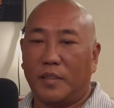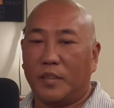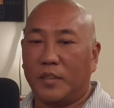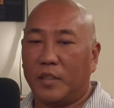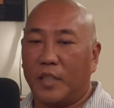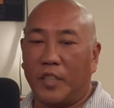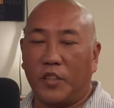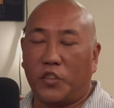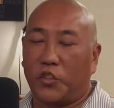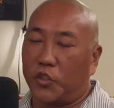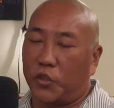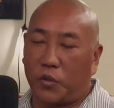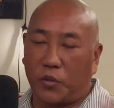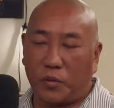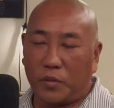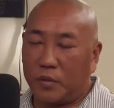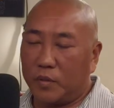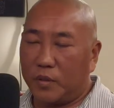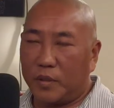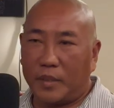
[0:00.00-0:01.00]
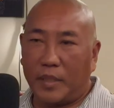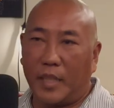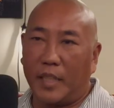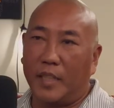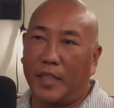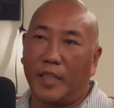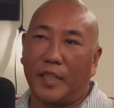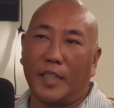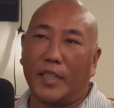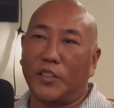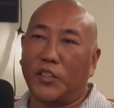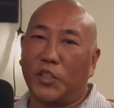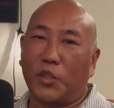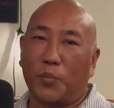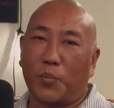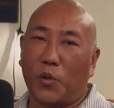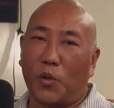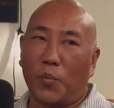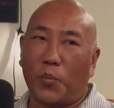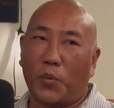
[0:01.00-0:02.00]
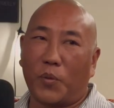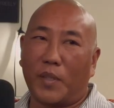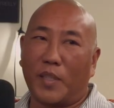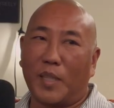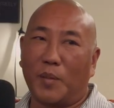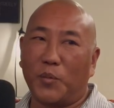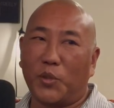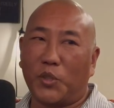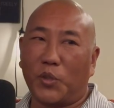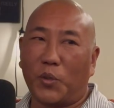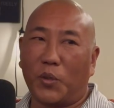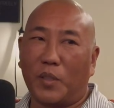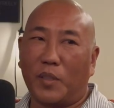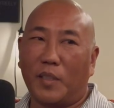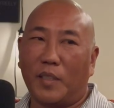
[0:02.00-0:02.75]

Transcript: Insert anything that's inappropriate, I'm sure.